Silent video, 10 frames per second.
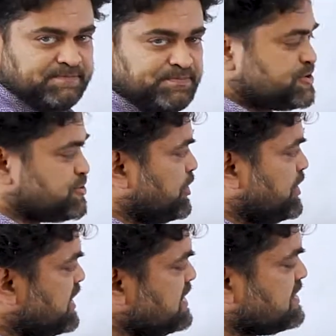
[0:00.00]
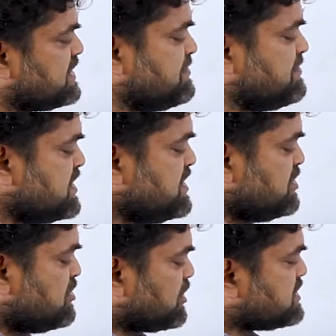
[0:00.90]
So here it comes
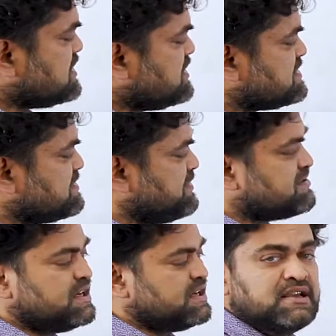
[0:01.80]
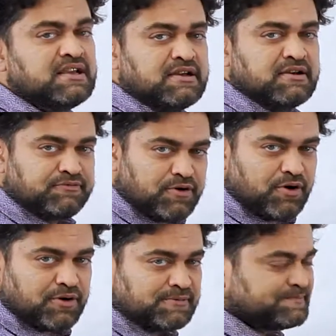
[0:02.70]
rotational symmetry 4.